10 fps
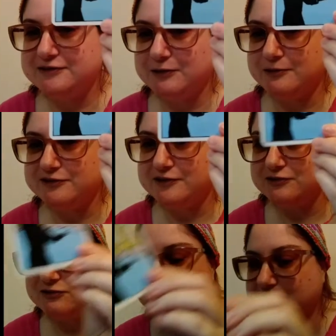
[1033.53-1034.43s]
always an
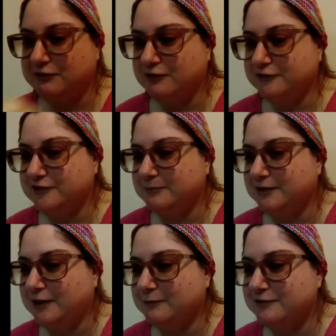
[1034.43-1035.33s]
interesting card to me.
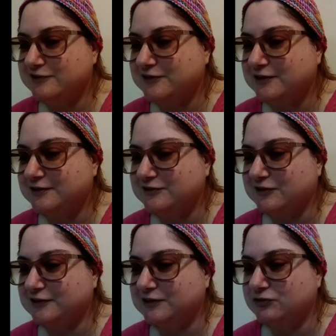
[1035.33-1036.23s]
I always see it as
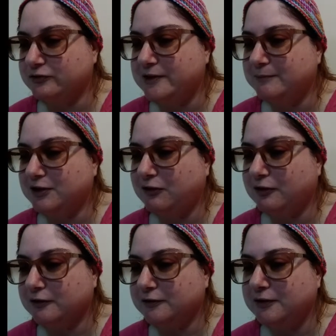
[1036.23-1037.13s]
like the dream
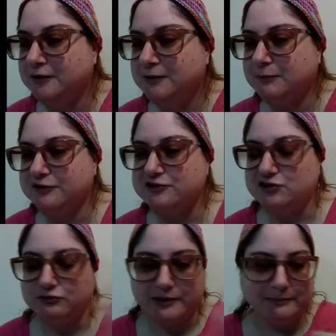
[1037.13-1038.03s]
card. Person
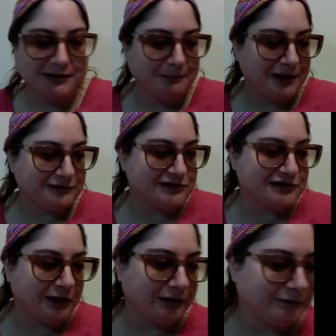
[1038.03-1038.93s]
dreaming about
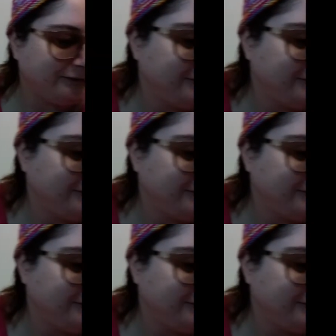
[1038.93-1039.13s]
stuff.